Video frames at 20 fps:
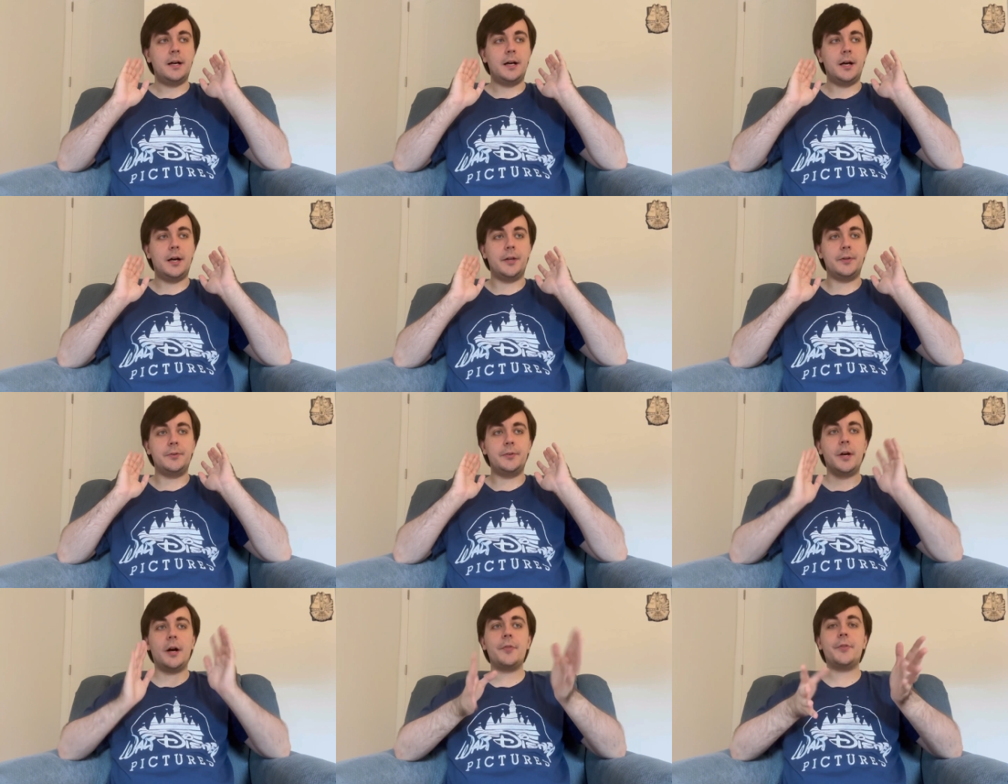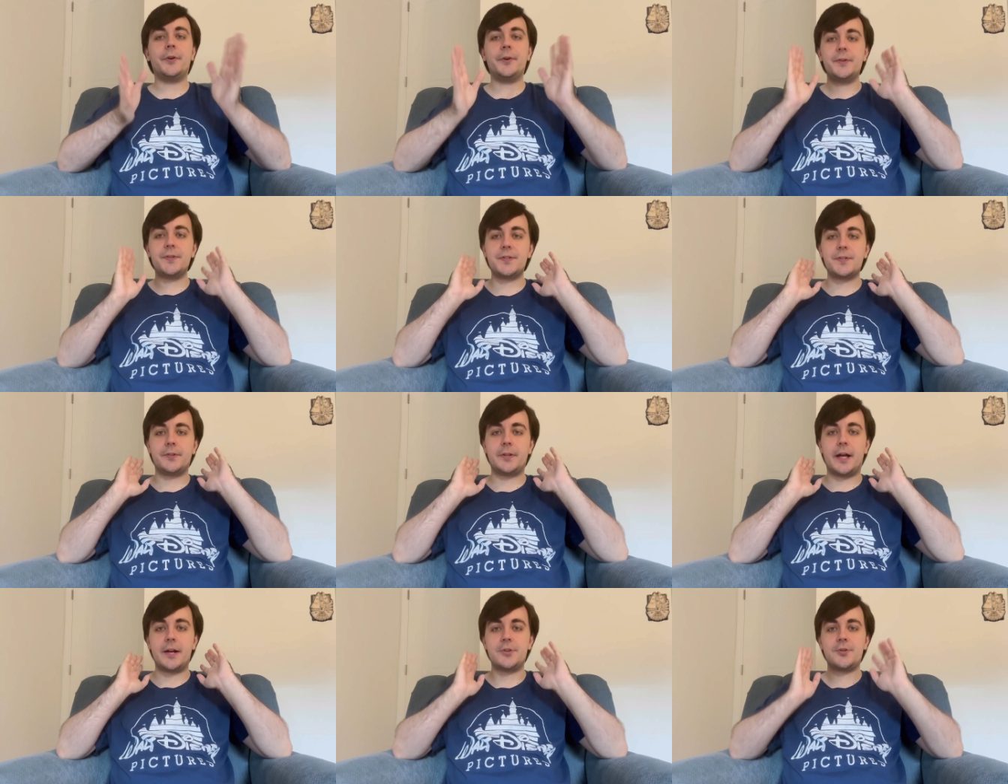Another
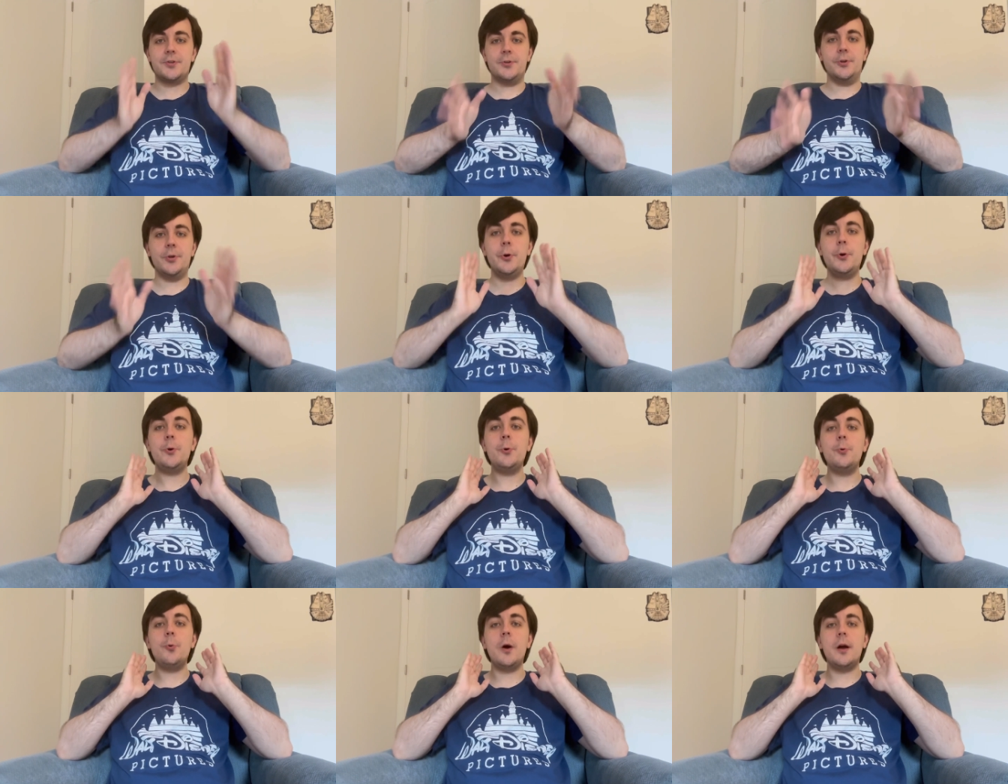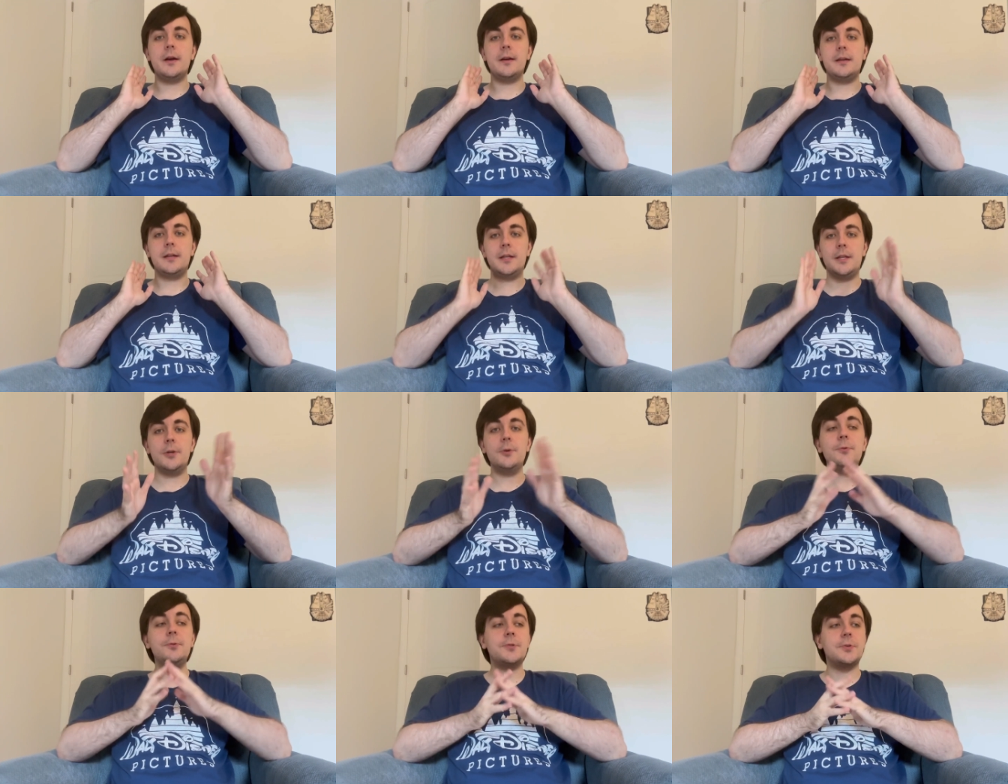slash new
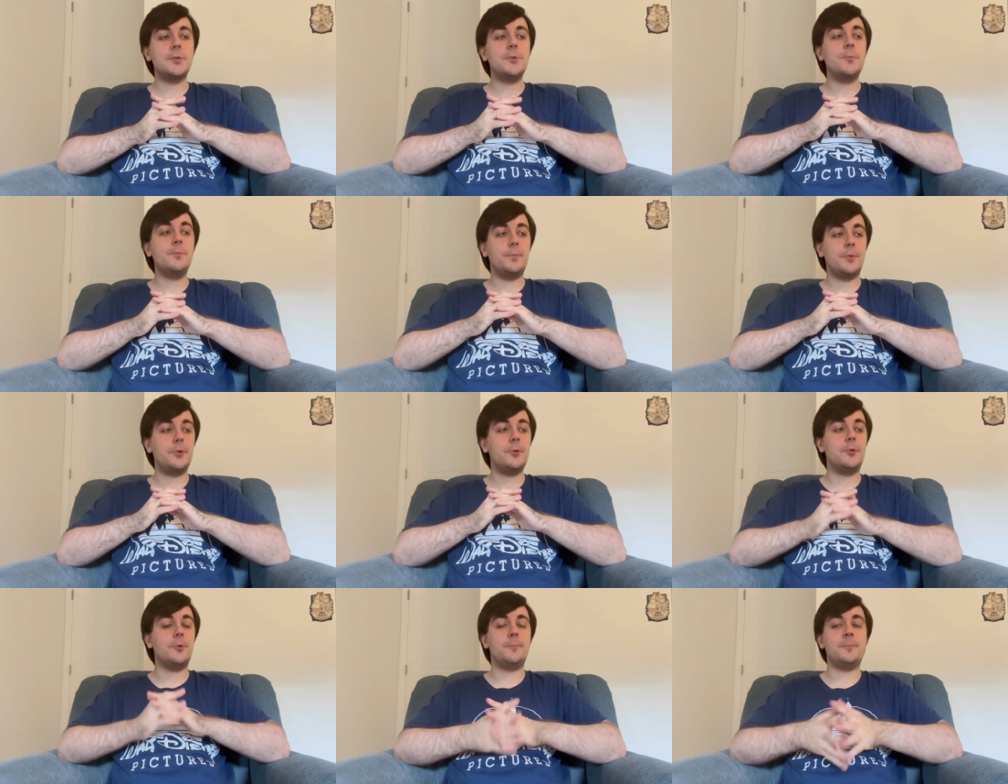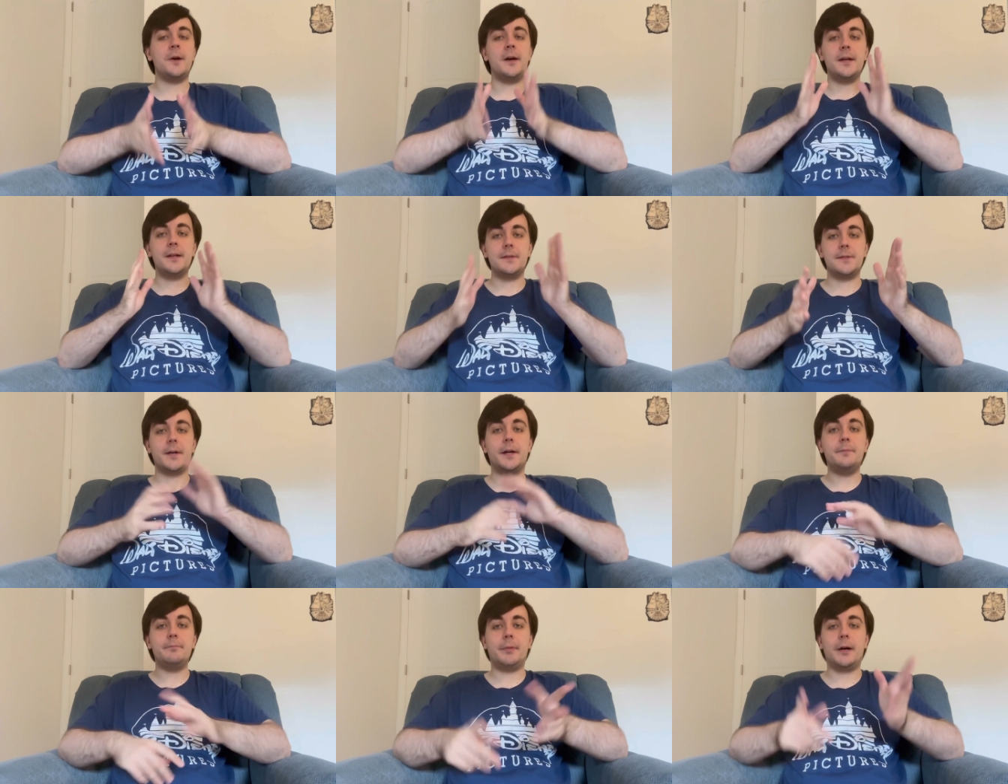YouTube poop
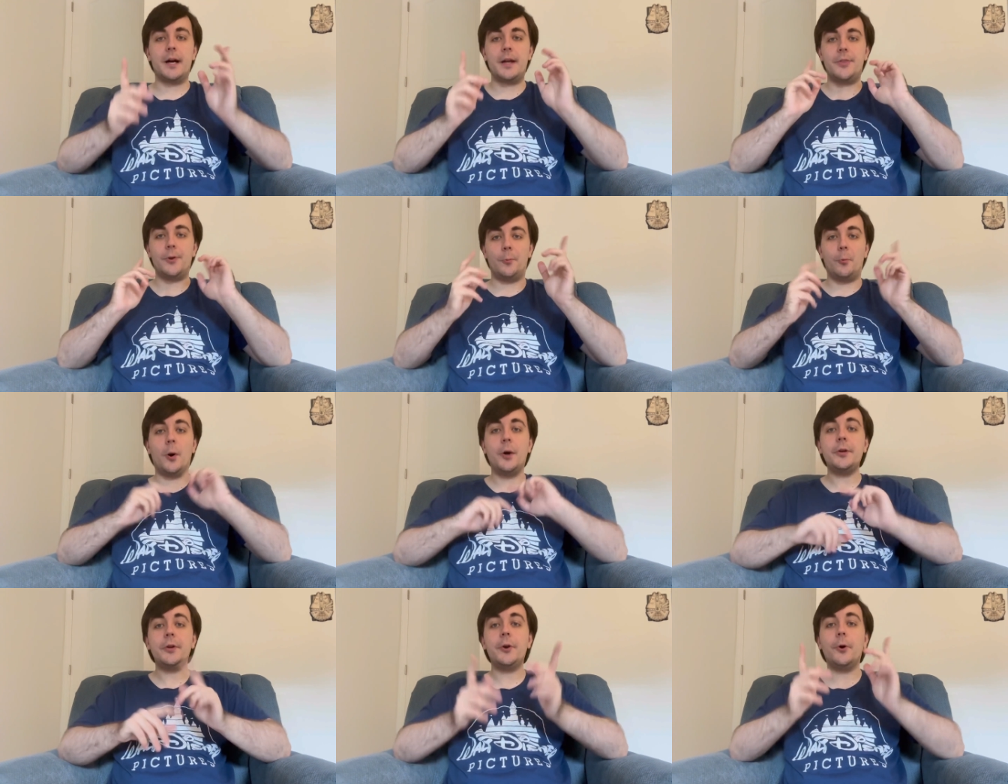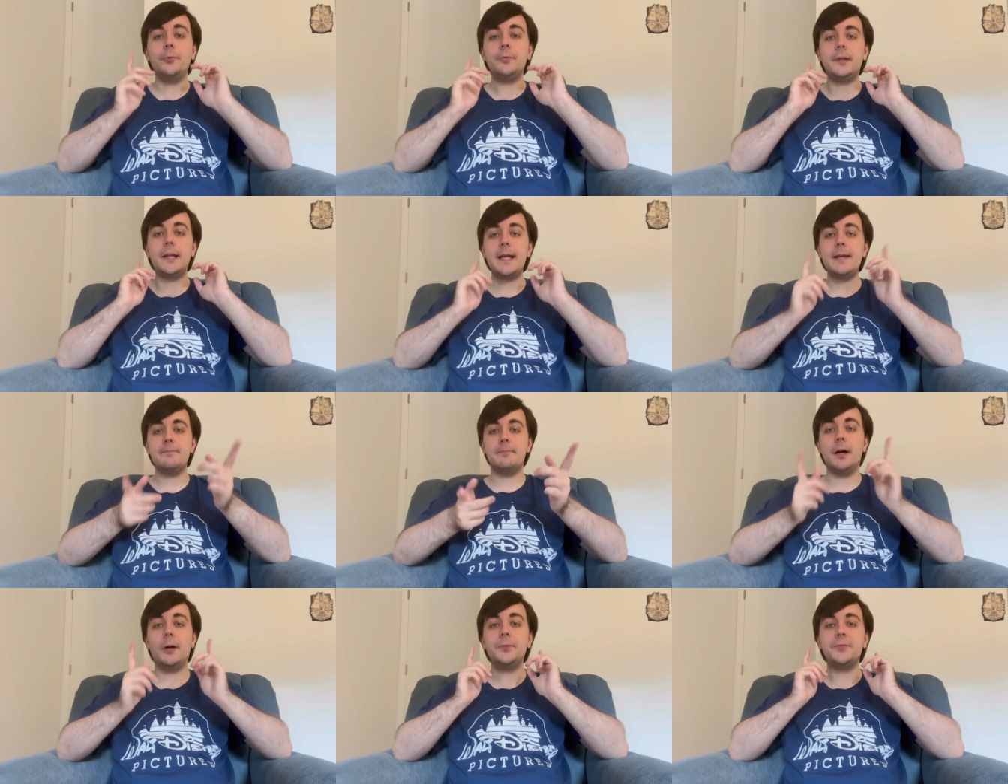done by the one and
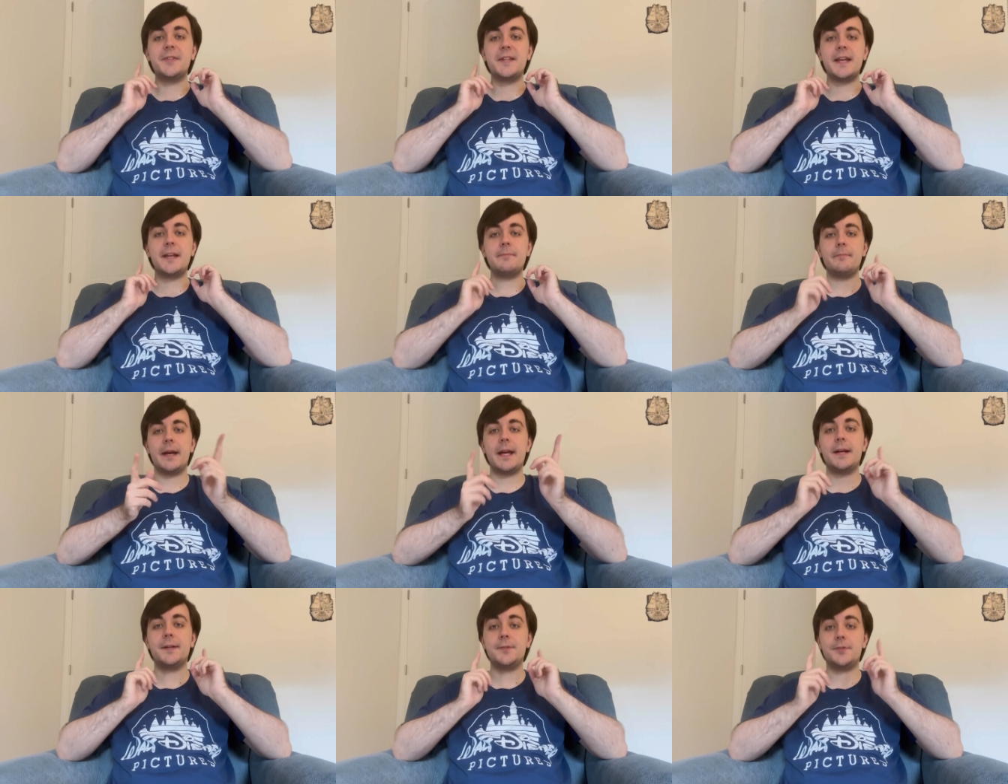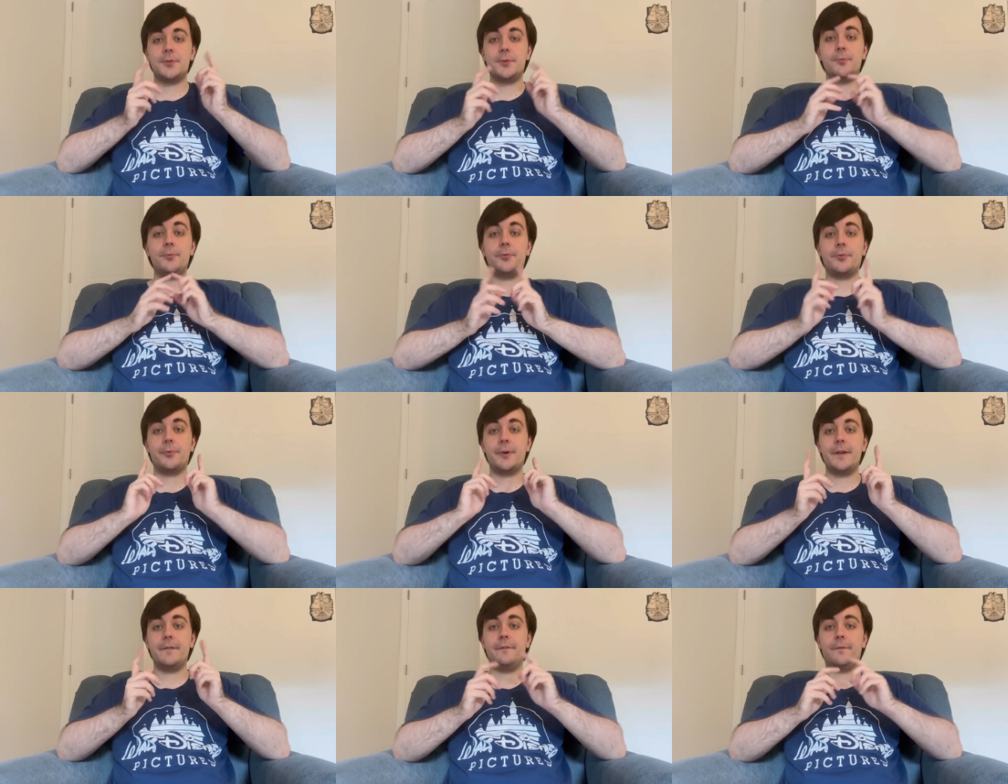only Melting Man
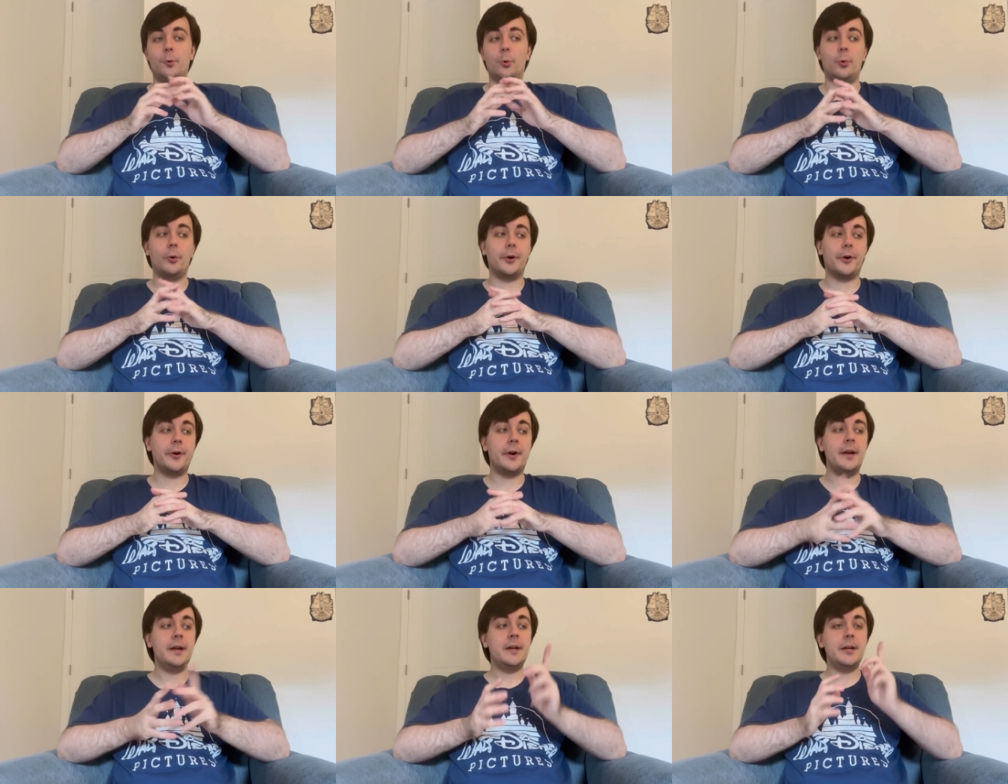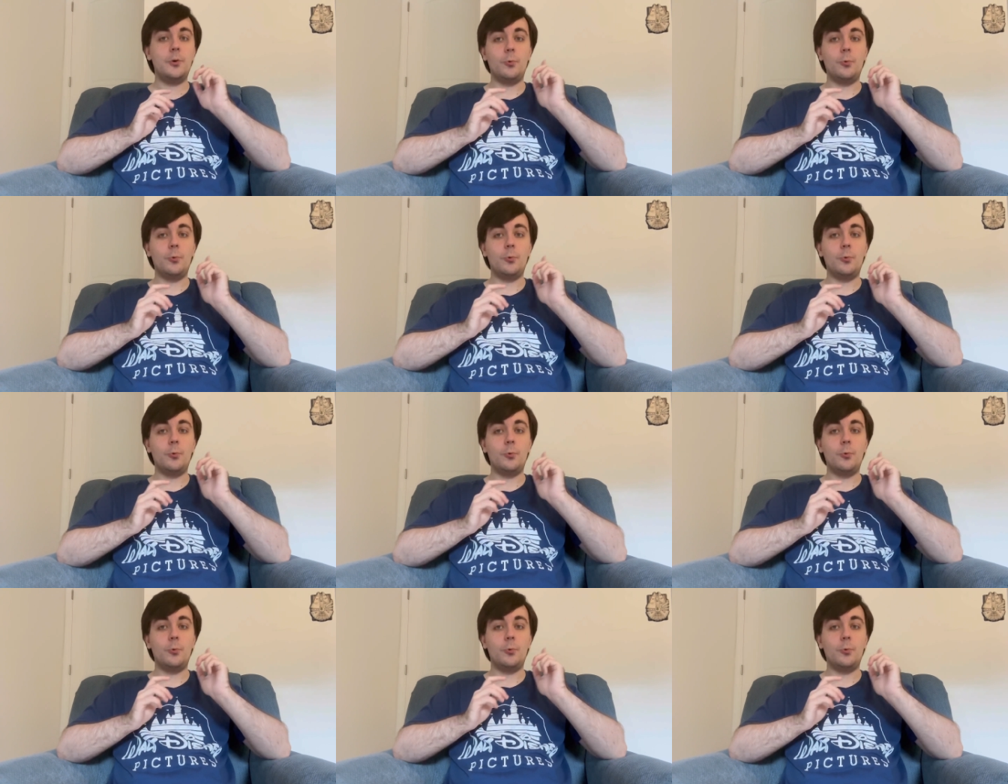234,